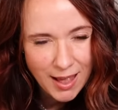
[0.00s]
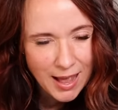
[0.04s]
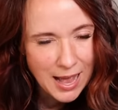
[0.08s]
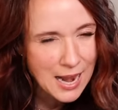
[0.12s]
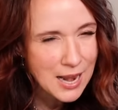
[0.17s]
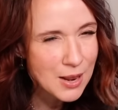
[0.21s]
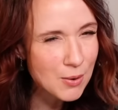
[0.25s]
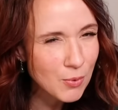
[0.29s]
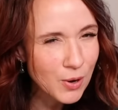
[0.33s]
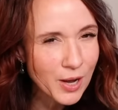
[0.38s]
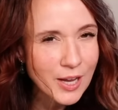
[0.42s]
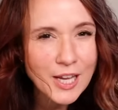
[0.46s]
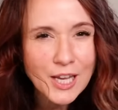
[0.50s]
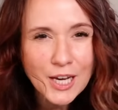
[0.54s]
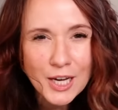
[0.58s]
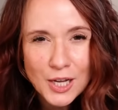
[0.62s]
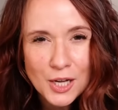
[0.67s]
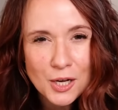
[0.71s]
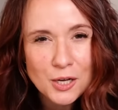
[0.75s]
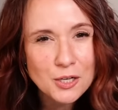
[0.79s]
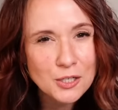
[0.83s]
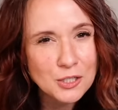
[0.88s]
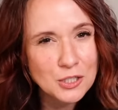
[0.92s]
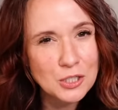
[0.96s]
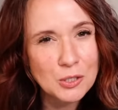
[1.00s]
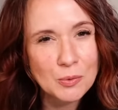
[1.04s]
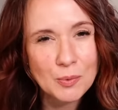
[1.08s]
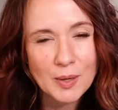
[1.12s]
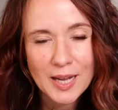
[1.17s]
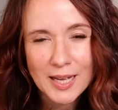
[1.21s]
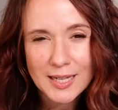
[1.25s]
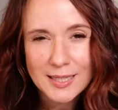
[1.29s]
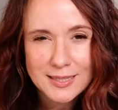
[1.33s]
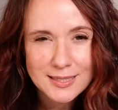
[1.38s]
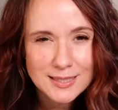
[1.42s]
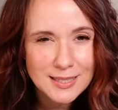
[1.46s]
And I want you to go to
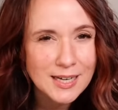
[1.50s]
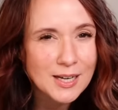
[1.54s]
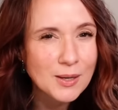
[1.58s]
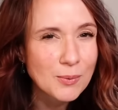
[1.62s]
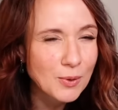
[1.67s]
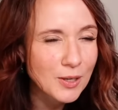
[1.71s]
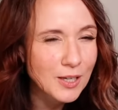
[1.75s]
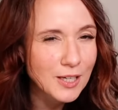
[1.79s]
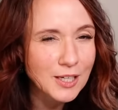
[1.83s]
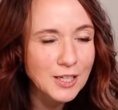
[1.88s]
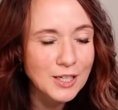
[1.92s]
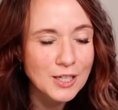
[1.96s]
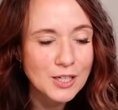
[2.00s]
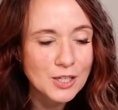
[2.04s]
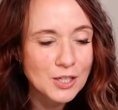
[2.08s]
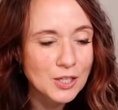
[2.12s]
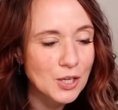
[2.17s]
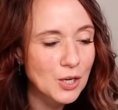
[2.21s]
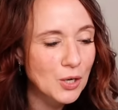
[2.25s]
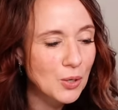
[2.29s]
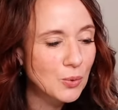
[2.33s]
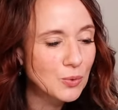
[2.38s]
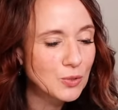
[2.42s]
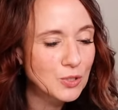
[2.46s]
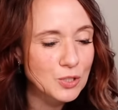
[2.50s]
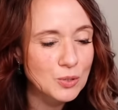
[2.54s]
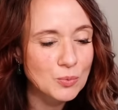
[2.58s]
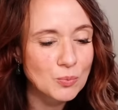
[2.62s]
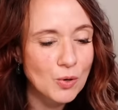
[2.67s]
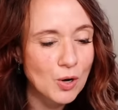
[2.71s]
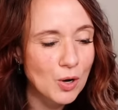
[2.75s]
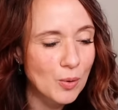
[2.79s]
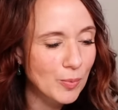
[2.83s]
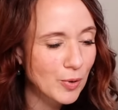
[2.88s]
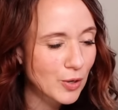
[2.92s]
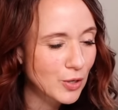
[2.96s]
Joann's, and I want you to go to
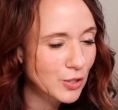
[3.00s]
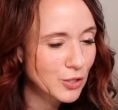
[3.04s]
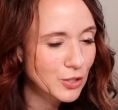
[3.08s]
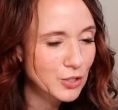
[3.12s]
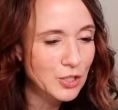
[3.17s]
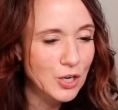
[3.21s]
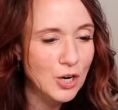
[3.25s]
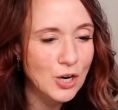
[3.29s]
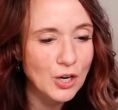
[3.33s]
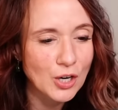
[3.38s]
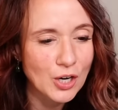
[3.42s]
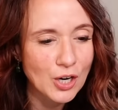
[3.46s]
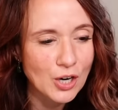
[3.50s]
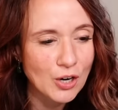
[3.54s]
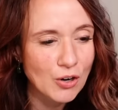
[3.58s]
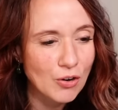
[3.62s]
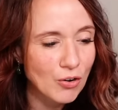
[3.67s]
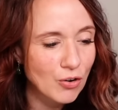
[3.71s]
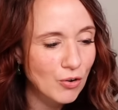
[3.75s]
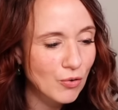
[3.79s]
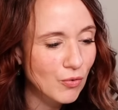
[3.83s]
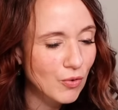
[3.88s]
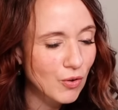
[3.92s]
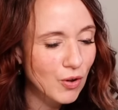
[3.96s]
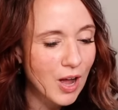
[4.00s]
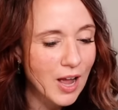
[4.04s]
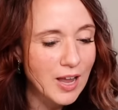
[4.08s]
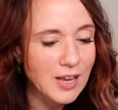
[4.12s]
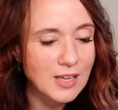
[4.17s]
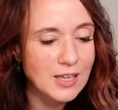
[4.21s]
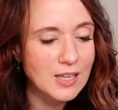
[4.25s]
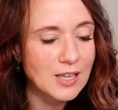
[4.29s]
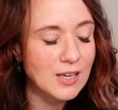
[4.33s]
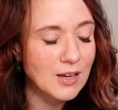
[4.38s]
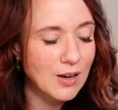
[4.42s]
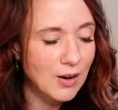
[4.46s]
Walmart or Target or
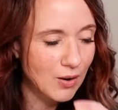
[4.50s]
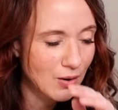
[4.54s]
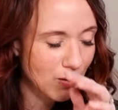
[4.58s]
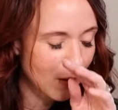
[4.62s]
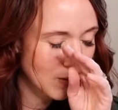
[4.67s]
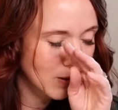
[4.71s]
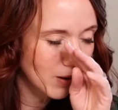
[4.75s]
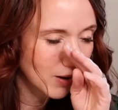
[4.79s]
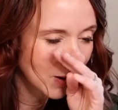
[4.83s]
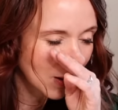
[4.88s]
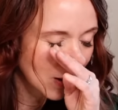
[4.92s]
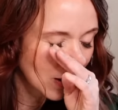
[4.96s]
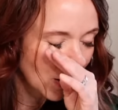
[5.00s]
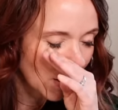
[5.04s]
Ikea or,